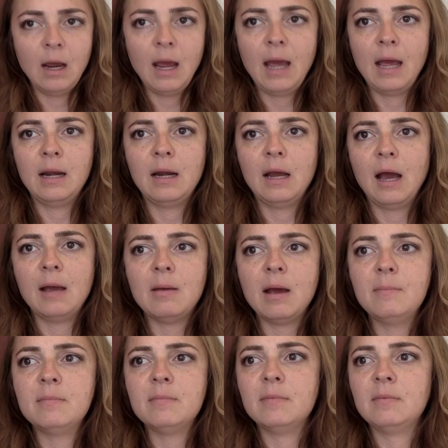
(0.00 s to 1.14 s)
And
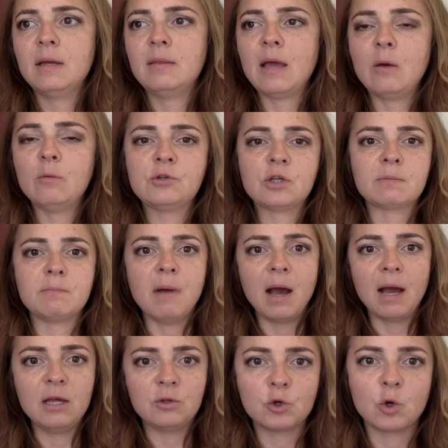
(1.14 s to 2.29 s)
and that was just
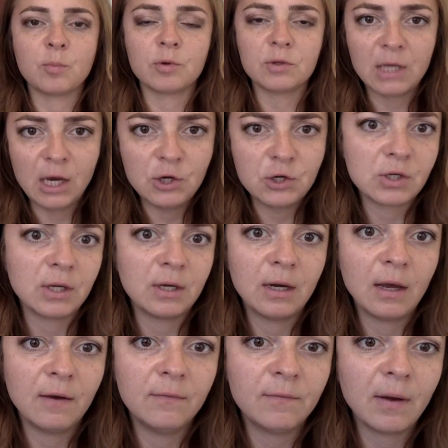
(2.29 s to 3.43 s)
my interpretation
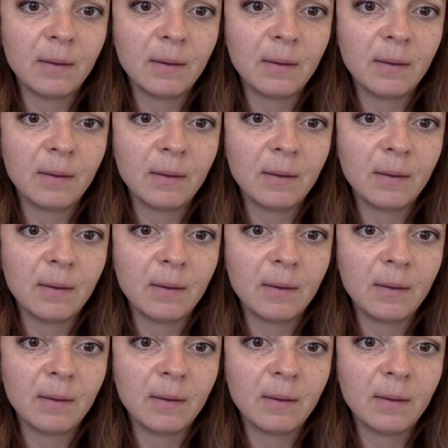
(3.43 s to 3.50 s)
of.